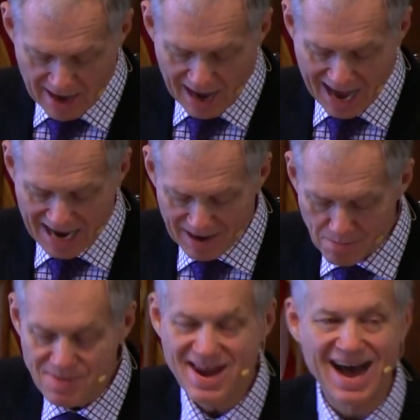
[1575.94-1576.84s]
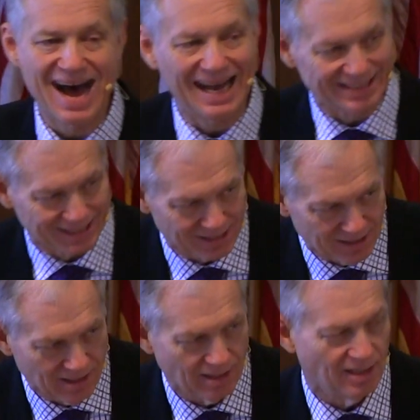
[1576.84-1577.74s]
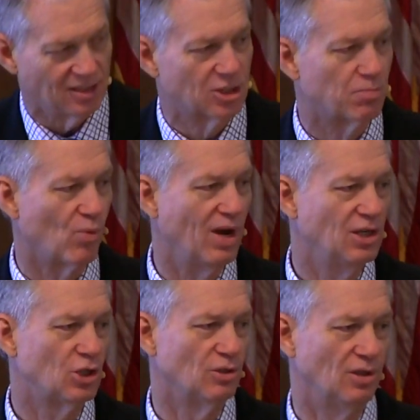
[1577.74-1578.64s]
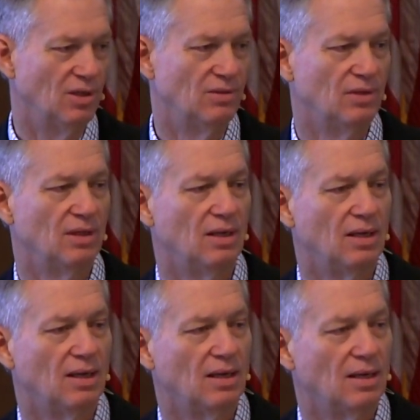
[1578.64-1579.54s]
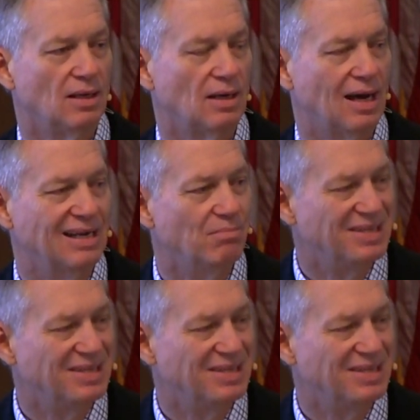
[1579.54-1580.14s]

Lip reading: I am not inspirational. I am